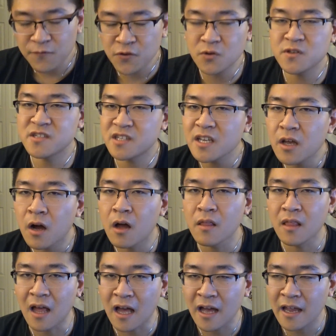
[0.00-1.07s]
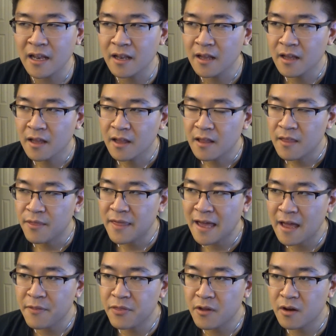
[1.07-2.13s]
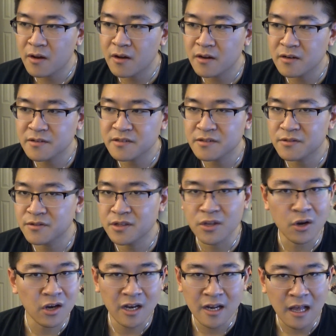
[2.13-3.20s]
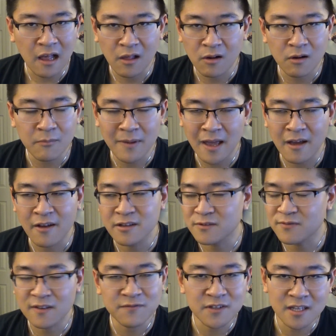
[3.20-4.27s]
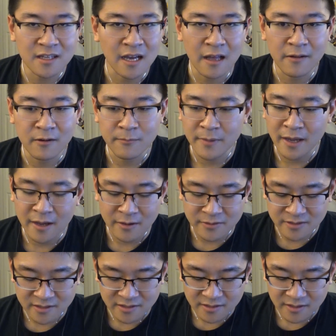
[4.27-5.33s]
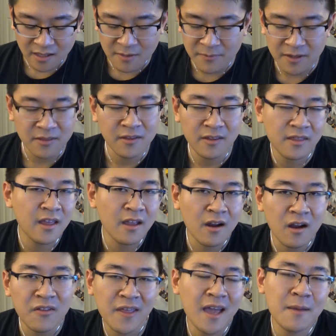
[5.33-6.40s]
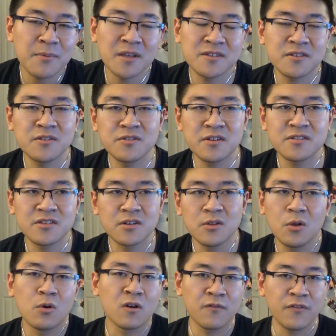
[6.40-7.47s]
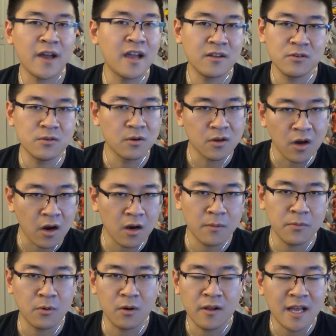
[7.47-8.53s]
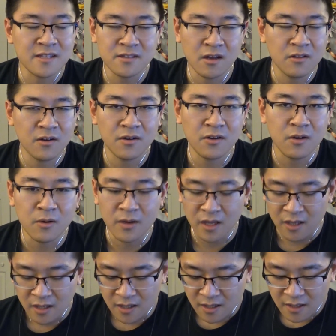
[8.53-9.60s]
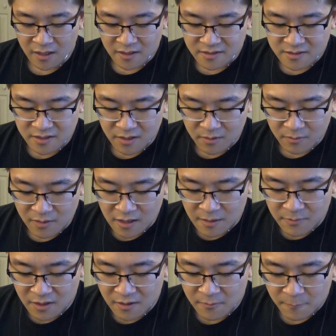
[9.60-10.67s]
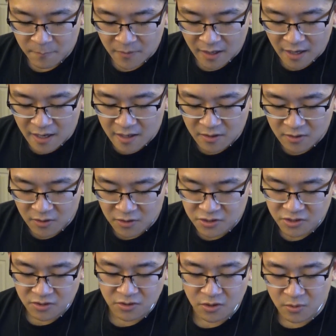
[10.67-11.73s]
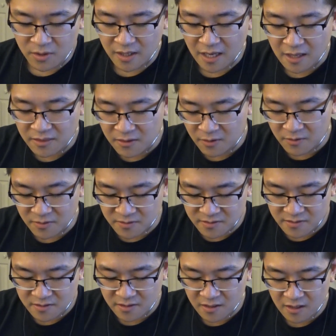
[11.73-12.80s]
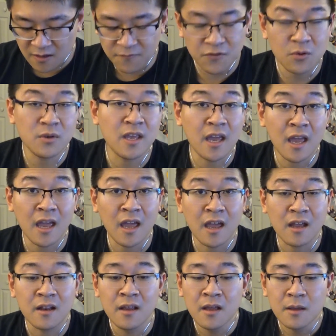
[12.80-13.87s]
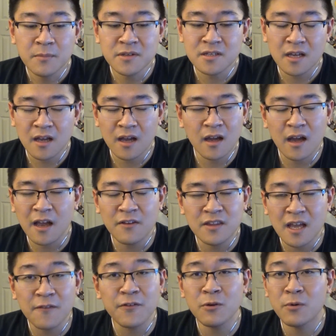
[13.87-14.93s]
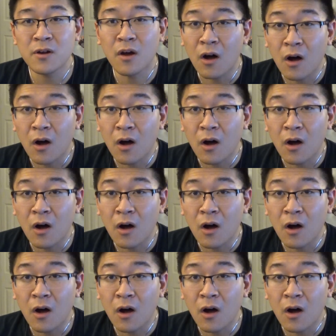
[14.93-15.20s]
you see online that there's $30 mounts, $50 mounts, I mean, they are that because they're just a glorified Google Cardboard. That's all they're doing. So, I mean, I encourage you to go get those if you can, because I definitely want